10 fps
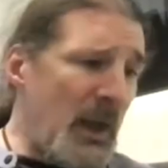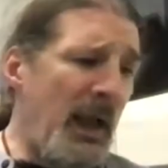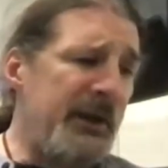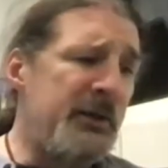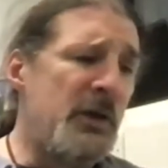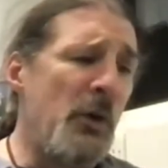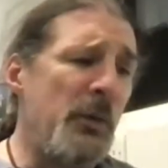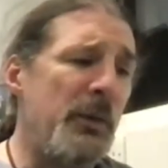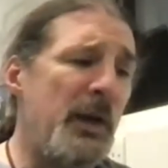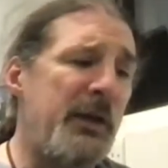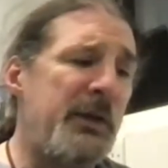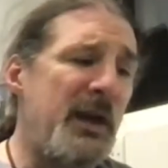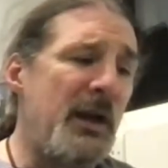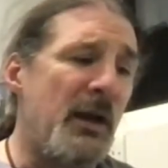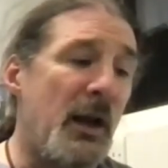I don't, I
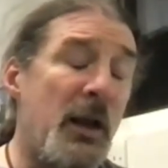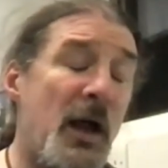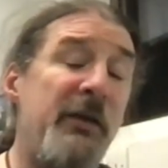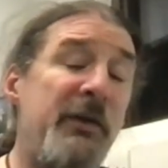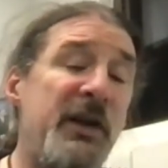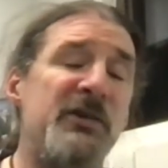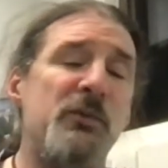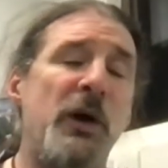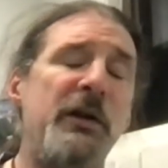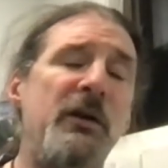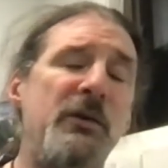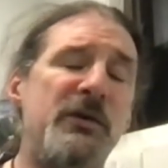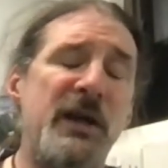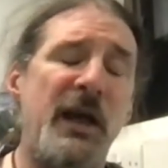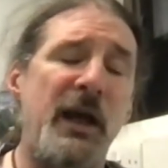think a lot of it is what you
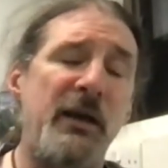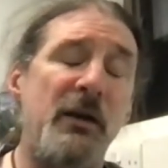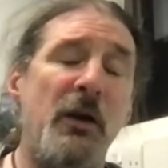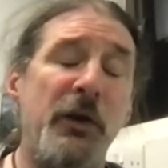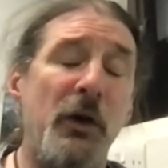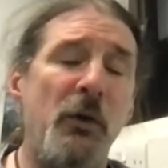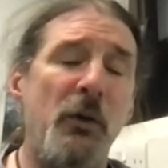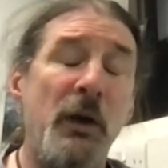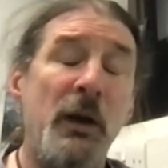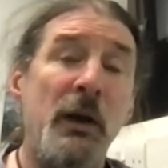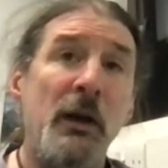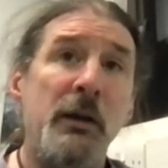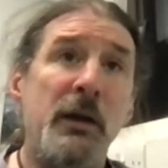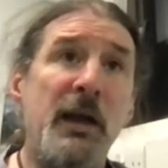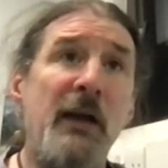said, although
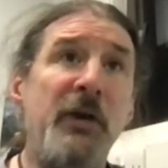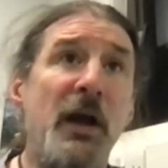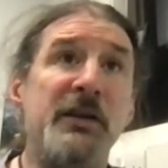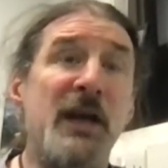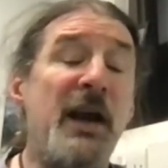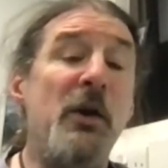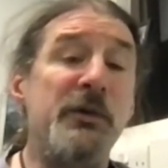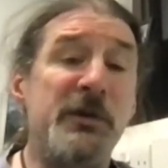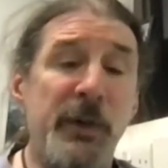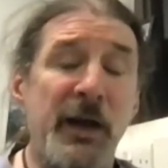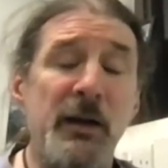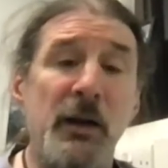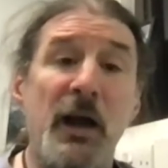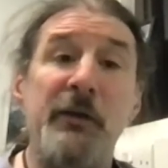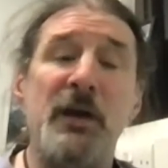the caveat is I don't spend a
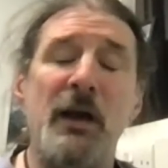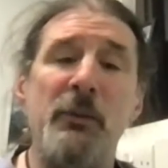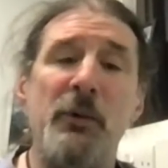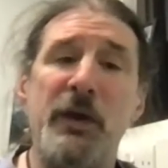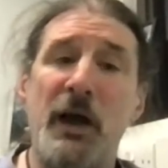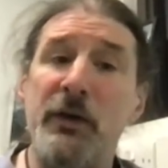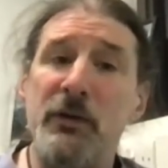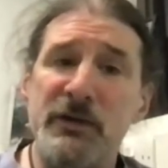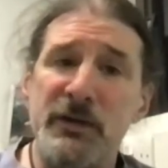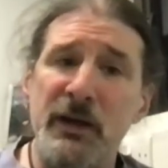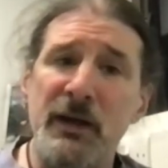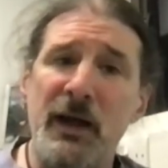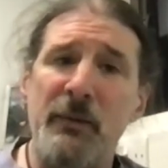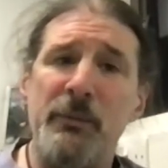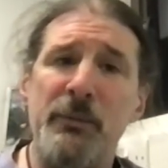lot of time with either
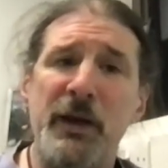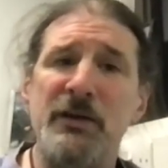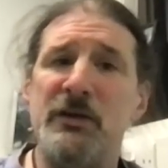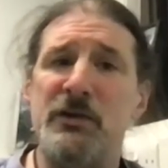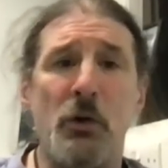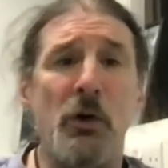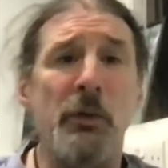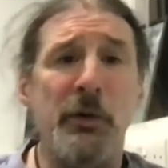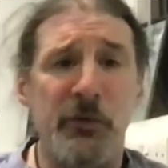SYNGAP patients or with